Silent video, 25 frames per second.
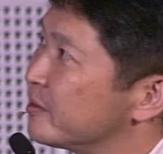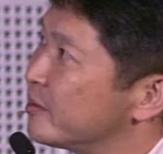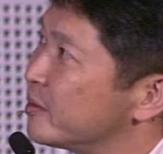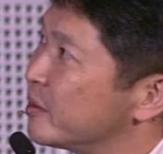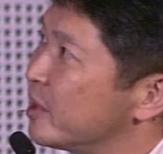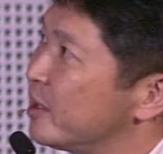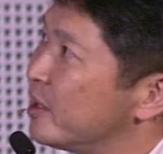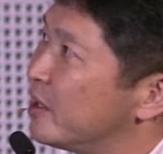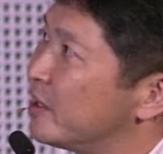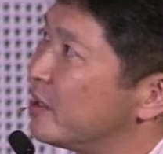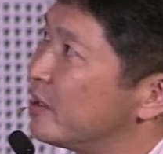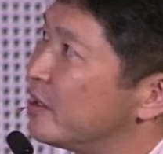
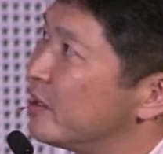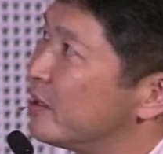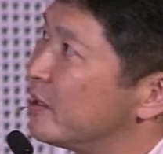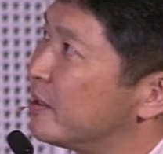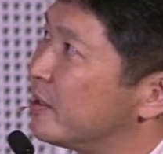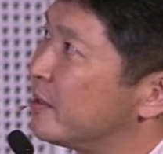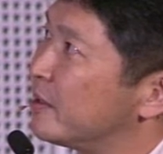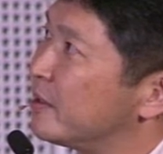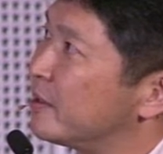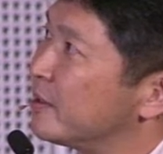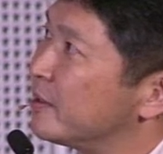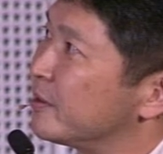
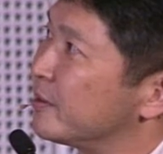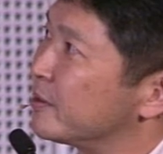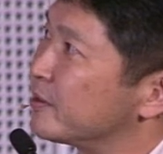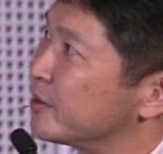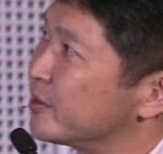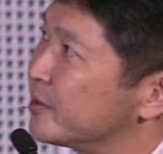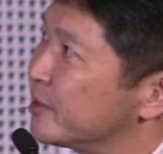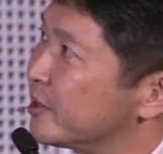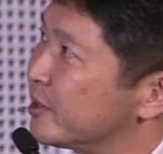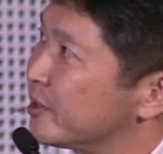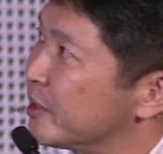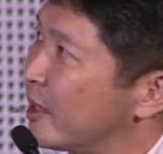
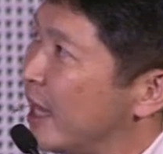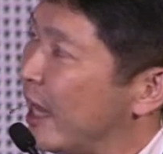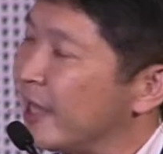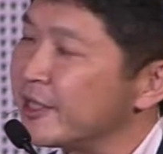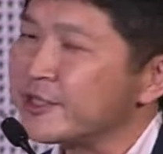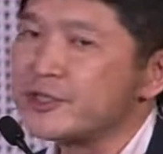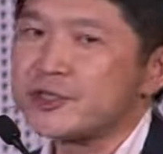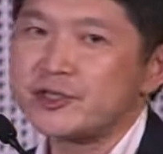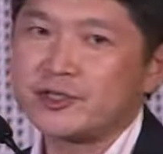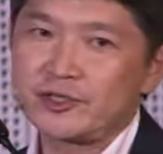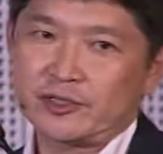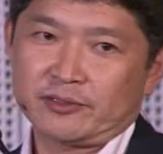
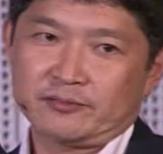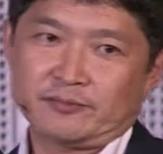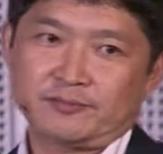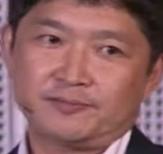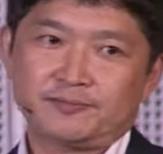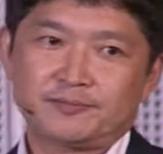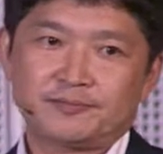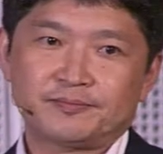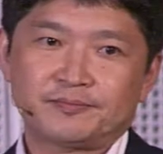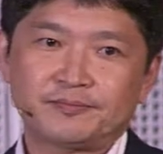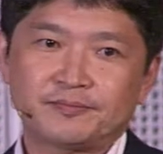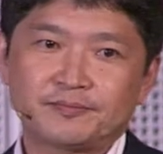antigen
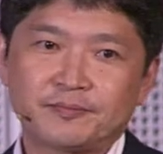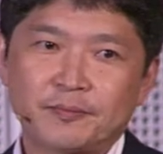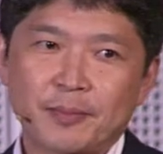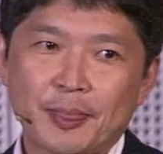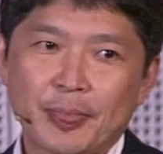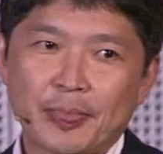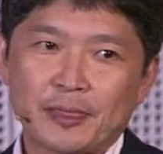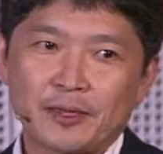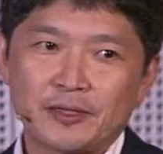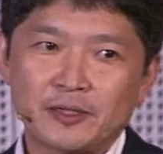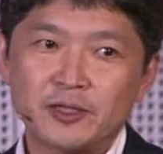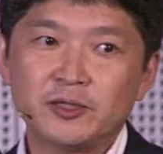
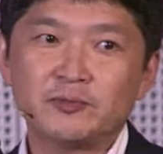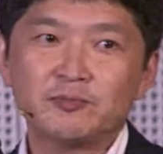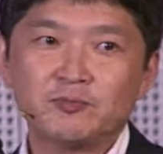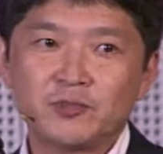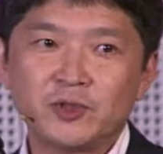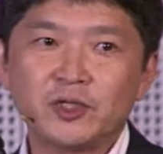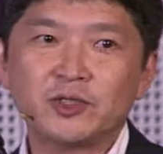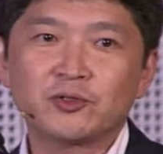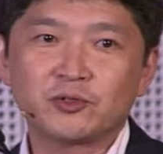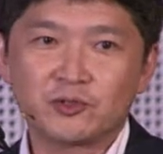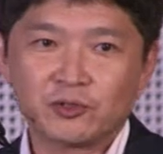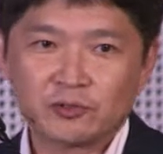in
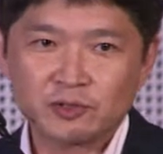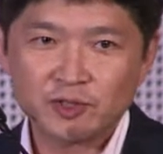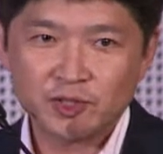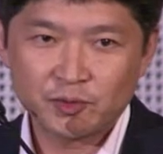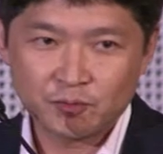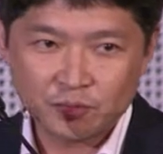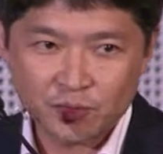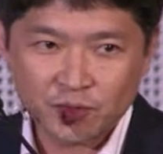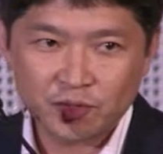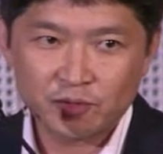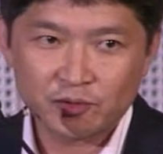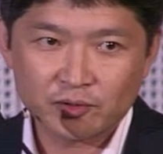vitro.
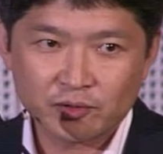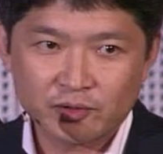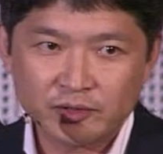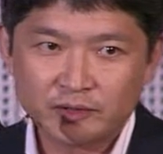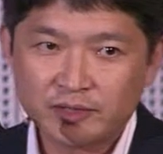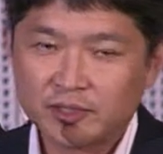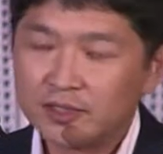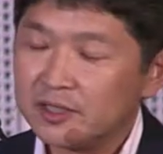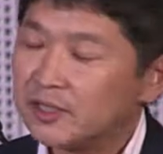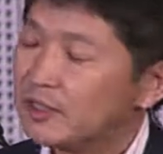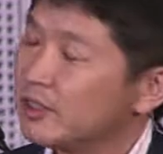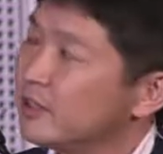
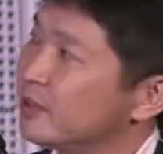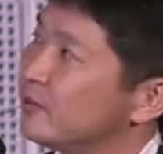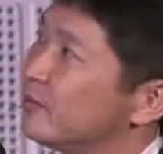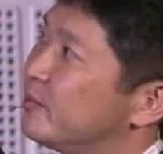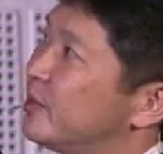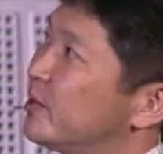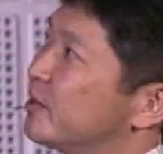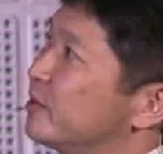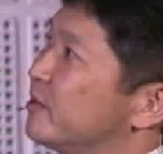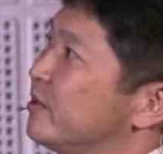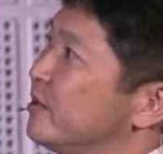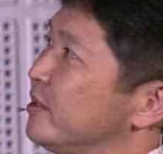
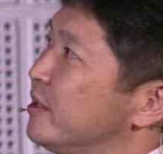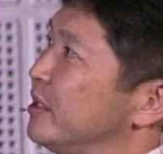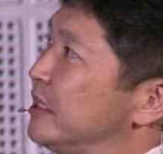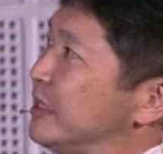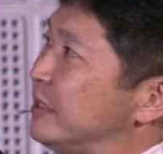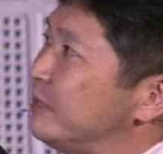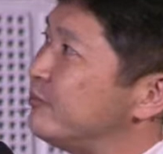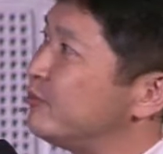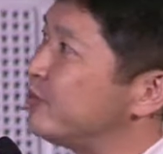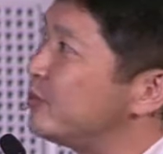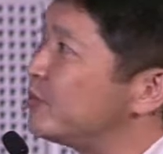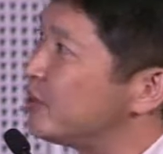But
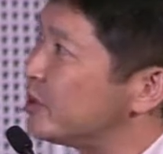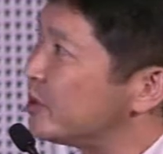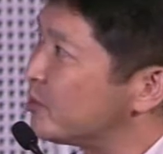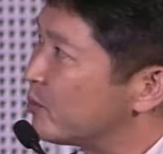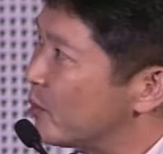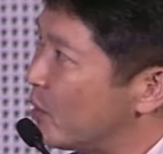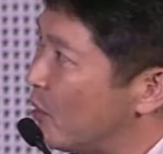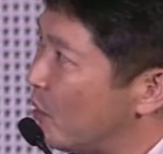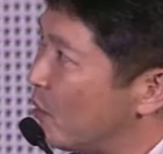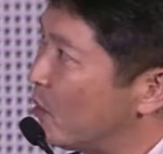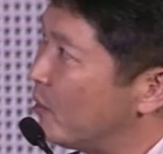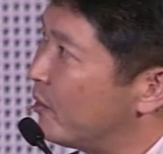in
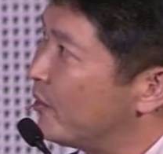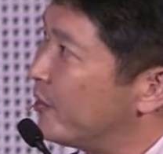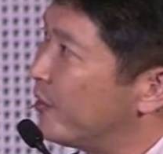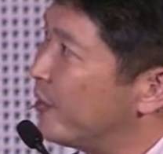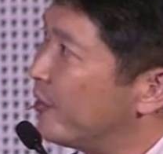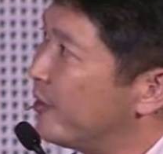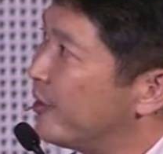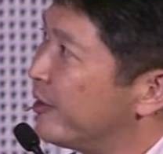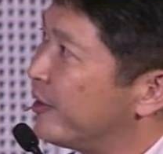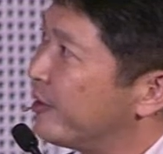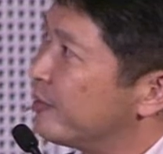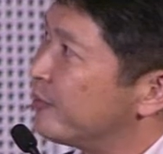vivo,
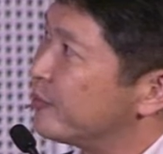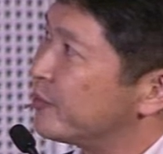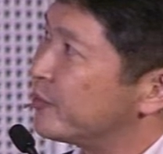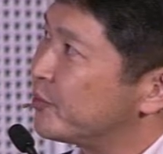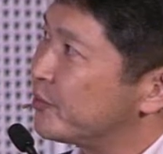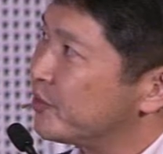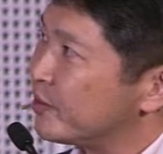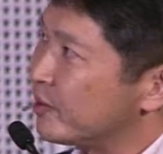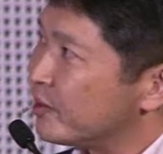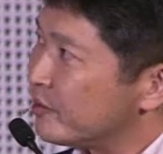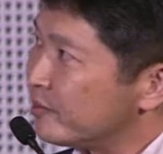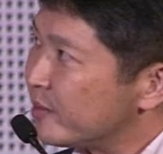
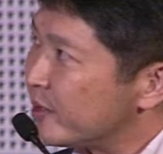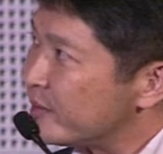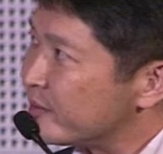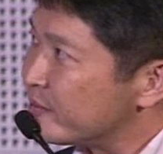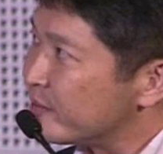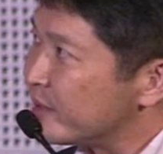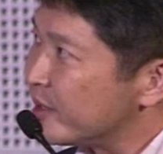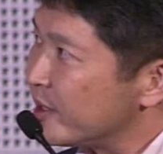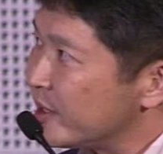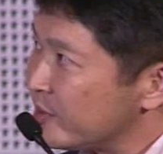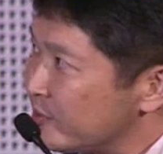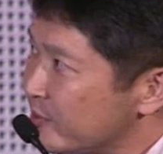
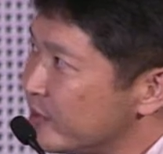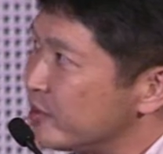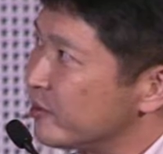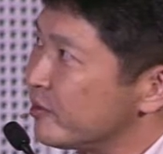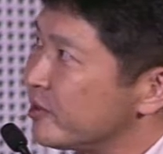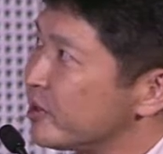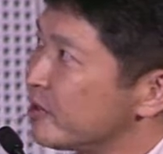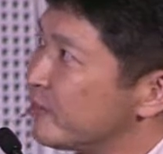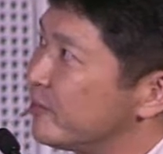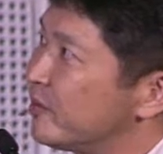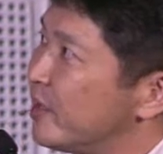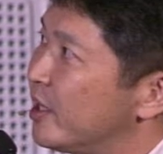probably I
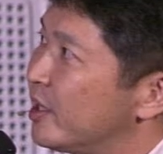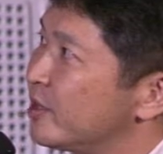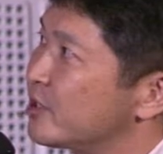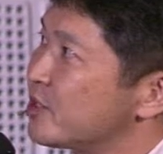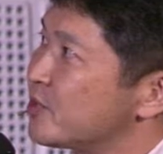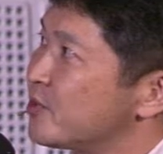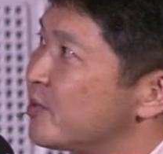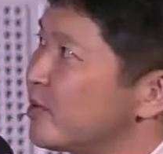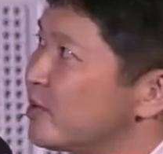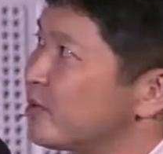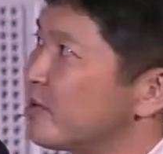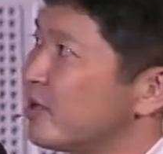believe
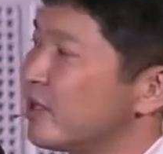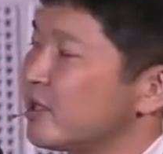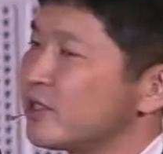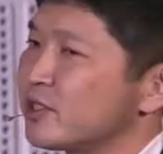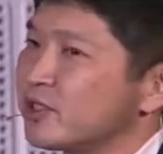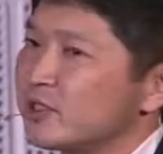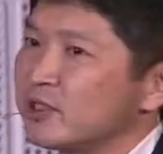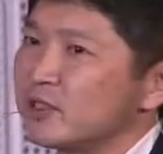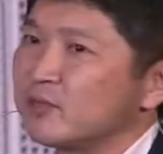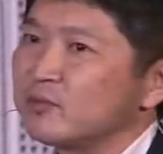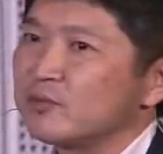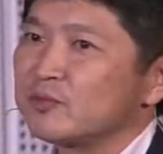anti-PEG
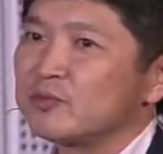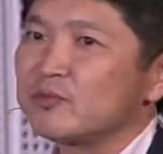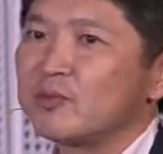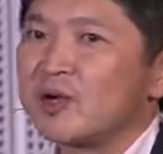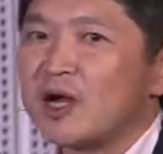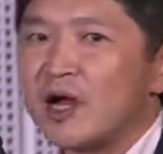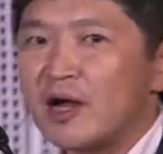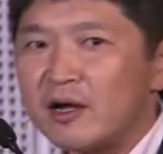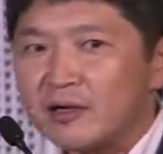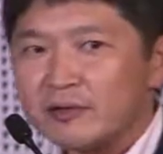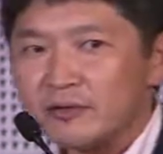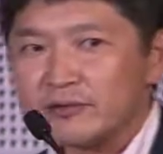IgM
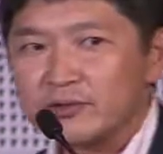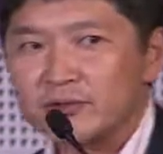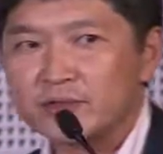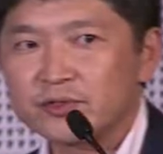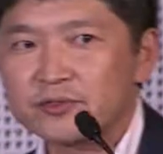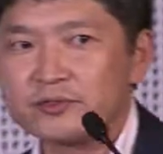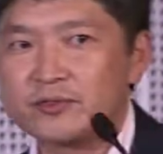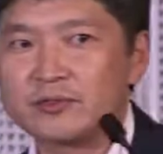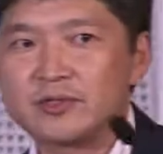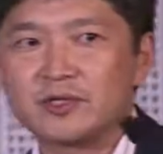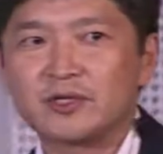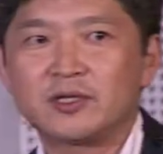bound
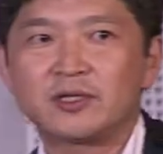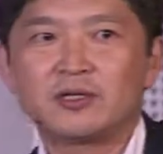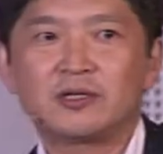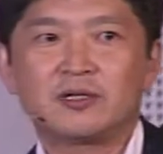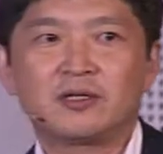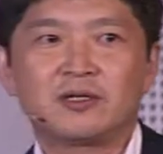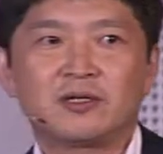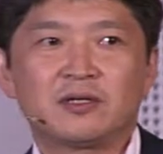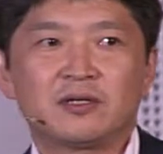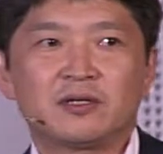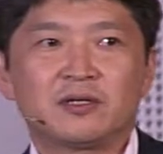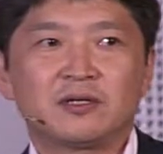to the
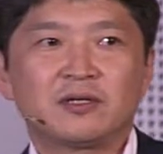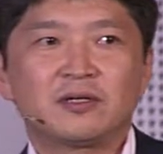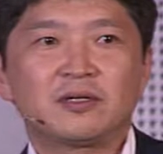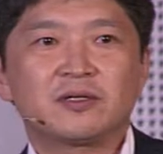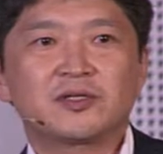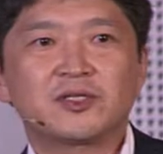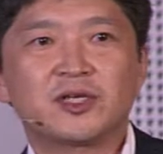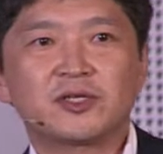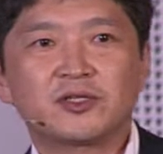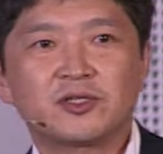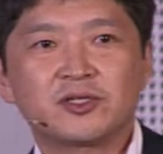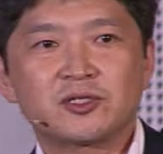
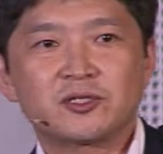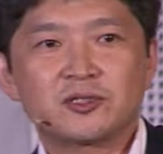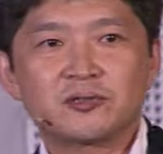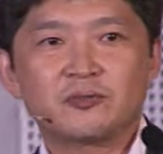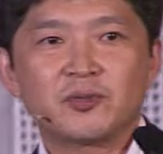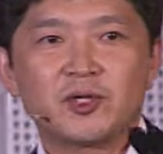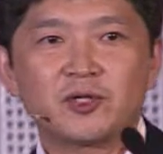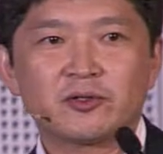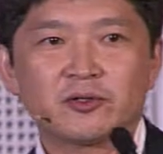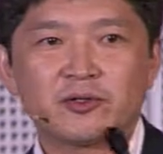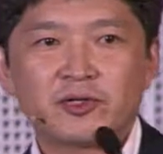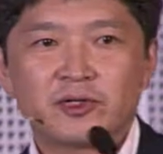such
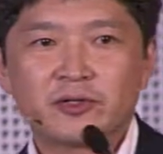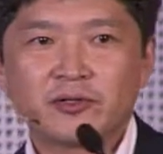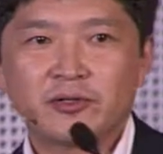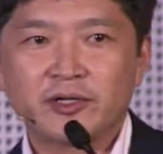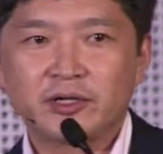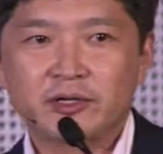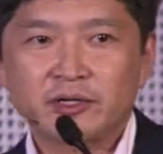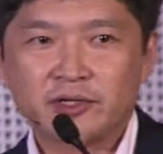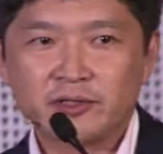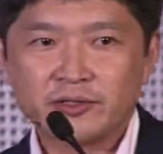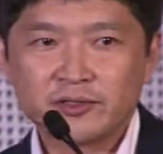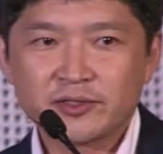
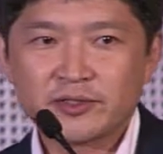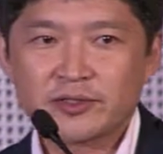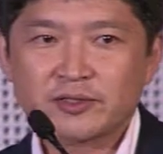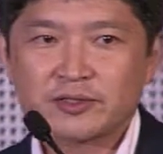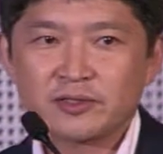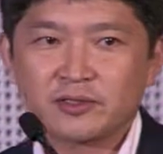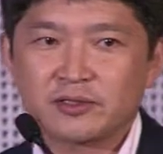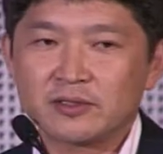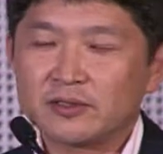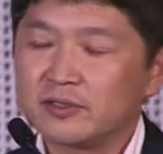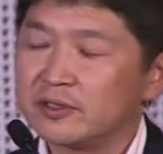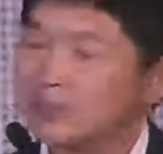
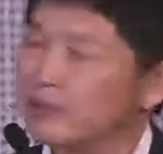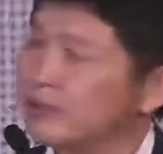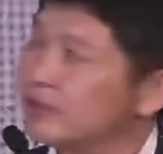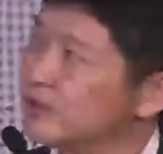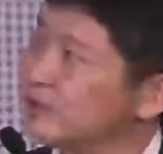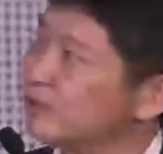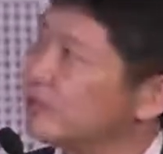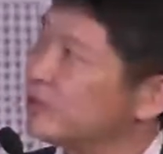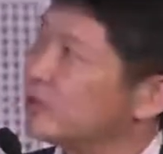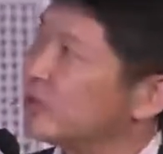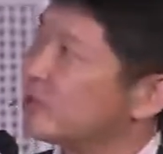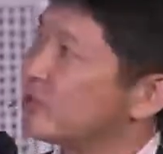materials in
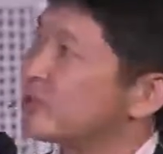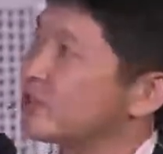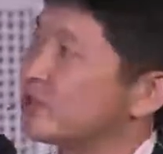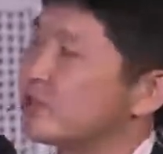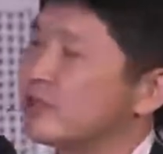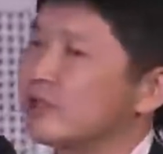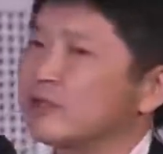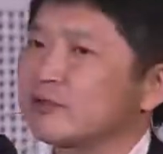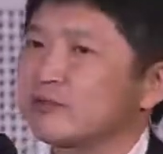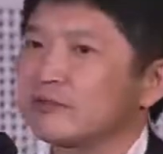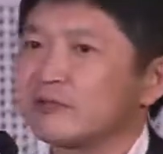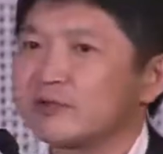the blood
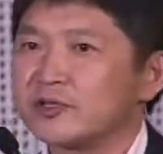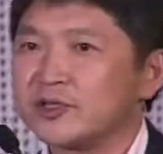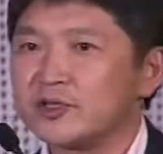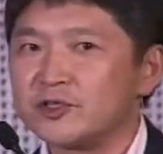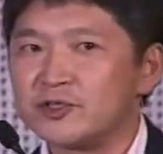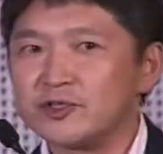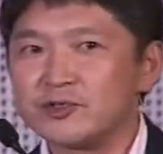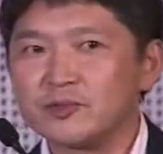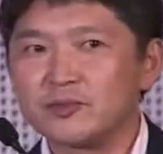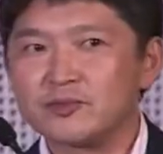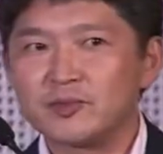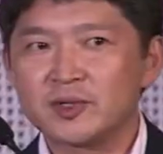
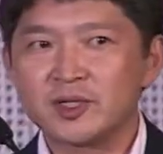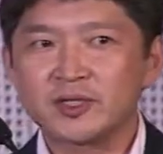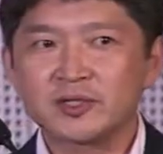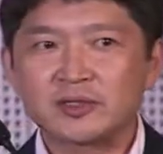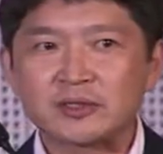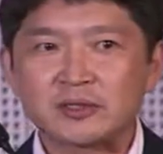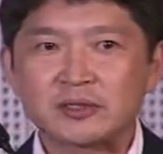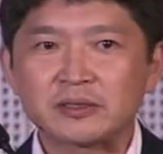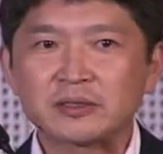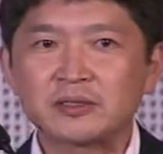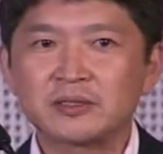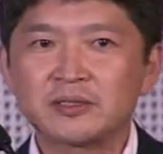circulation,
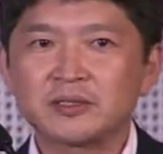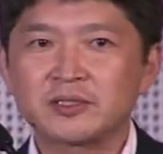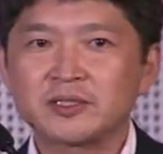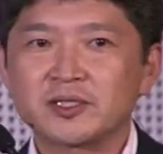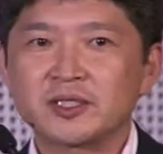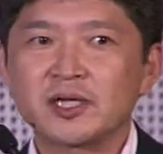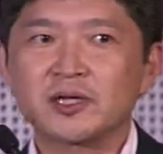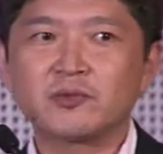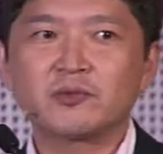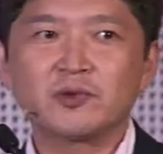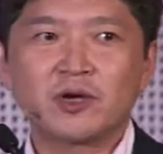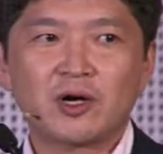but
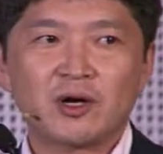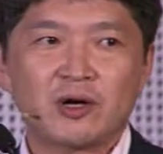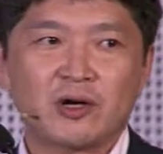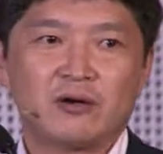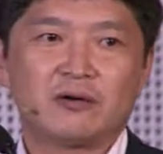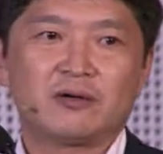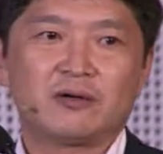somehow